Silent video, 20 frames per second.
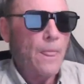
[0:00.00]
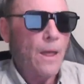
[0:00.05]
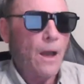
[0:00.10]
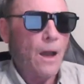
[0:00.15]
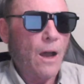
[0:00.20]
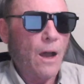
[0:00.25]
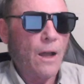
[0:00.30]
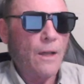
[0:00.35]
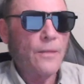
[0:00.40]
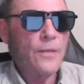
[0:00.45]

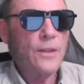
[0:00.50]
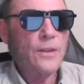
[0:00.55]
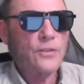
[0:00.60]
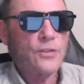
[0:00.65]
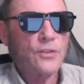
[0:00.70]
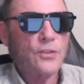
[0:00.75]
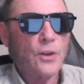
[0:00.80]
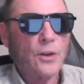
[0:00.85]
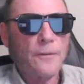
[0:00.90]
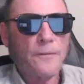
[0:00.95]
On the
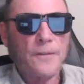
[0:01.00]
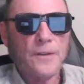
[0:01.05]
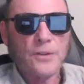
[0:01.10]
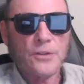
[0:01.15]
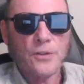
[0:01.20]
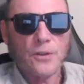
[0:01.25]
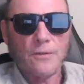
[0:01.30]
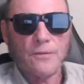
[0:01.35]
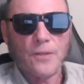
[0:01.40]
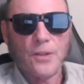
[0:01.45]

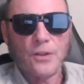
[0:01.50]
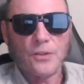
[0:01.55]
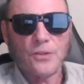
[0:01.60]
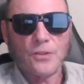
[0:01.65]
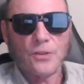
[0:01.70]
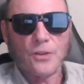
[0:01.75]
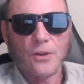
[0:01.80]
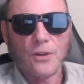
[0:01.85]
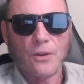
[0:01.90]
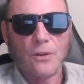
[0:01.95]
surface of the
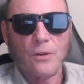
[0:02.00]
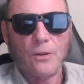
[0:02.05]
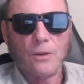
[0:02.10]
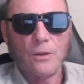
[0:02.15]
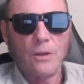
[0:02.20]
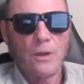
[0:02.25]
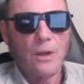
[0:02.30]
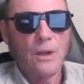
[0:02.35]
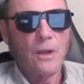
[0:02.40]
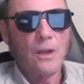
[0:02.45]

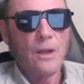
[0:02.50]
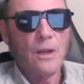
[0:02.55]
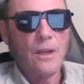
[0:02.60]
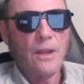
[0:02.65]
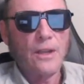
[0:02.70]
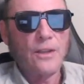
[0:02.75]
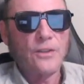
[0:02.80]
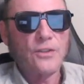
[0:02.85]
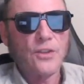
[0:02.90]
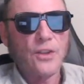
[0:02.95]
circle
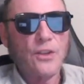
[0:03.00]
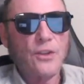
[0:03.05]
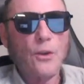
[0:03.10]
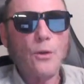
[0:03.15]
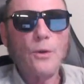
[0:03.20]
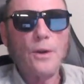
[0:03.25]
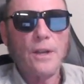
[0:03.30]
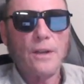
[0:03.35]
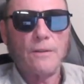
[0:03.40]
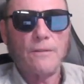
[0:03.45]
is a
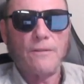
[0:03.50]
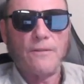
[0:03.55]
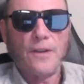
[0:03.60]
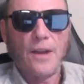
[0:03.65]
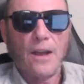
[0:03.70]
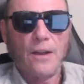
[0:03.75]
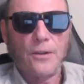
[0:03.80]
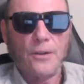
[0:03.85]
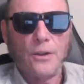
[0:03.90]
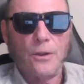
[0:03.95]
unit
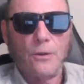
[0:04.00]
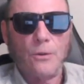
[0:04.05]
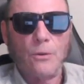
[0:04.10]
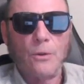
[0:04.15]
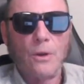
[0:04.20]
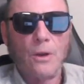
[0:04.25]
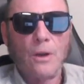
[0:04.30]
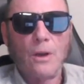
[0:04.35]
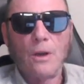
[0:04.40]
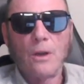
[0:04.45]

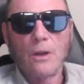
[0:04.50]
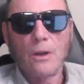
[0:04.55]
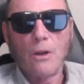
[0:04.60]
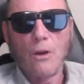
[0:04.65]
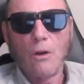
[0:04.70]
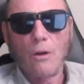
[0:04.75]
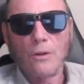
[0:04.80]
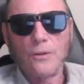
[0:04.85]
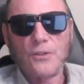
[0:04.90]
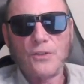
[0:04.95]
value
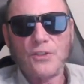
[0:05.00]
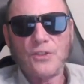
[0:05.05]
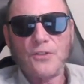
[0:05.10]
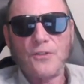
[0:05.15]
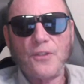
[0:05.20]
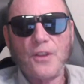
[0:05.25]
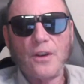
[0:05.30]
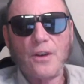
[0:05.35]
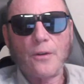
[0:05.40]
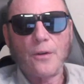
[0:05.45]
called
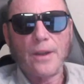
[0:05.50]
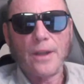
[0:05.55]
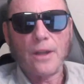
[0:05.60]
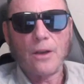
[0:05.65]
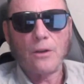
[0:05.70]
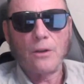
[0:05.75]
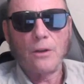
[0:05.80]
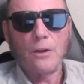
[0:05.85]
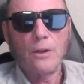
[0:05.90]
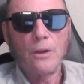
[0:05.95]

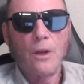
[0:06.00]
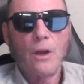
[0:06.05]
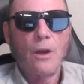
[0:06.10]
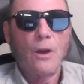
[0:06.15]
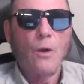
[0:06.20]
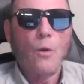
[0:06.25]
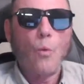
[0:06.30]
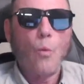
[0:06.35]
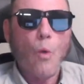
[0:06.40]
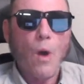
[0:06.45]
spherical
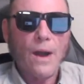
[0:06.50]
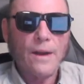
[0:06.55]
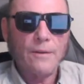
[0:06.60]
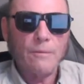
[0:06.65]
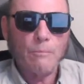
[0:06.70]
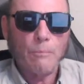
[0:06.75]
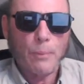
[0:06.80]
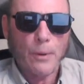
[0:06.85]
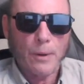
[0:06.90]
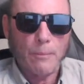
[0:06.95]

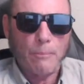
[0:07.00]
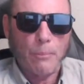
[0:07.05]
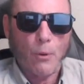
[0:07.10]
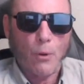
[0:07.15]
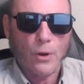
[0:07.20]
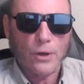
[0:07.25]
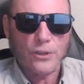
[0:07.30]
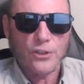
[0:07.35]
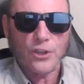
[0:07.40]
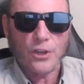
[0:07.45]
1
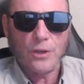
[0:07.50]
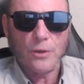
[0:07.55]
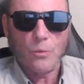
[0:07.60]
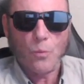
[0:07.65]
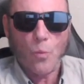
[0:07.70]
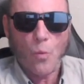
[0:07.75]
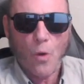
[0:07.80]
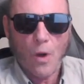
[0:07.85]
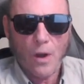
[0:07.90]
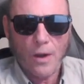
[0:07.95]

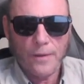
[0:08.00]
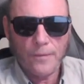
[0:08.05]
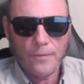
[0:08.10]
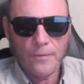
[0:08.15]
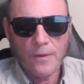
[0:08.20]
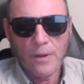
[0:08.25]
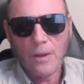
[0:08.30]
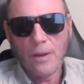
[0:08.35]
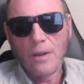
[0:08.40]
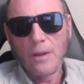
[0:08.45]
proportion
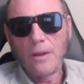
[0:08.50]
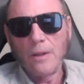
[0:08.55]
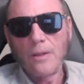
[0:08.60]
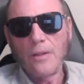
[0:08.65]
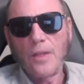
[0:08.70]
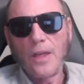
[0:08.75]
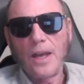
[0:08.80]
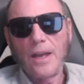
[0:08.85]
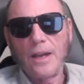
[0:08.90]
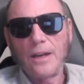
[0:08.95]
1,
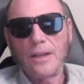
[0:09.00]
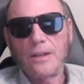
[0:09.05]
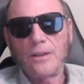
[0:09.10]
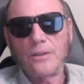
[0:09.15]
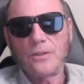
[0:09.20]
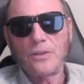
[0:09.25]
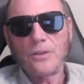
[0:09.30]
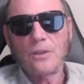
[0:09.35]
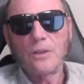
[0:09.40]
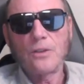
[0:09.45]
that
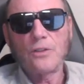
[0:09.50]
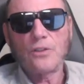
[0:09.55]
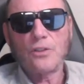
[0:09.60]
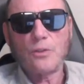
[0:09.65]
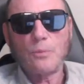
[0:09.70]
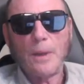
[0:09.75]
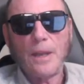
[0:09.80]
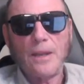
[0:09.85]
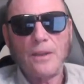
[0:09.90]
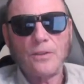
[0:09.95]
is
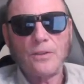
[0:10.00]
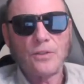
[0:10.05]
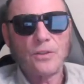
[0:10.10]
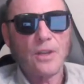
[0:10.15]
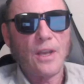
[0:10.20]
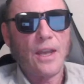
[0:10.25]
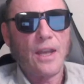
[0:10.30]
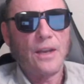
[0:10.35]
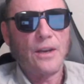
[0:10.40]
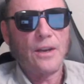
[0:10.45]

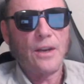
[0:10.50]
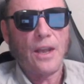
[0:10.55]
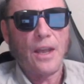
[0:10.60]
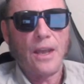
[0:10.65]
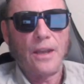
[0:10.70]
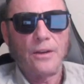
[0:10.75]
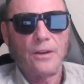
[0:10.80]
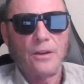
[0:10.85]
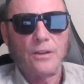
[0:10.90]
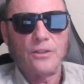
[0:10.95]
space and
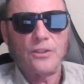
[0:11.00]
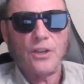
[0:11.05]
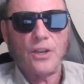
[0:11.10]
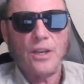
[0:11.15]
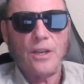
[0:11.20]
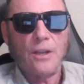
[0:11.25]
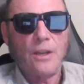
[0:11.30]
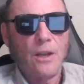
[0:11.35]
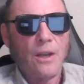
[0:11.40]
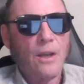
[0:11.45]

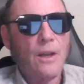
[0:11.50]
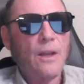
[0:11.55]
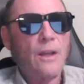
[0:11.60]
energy.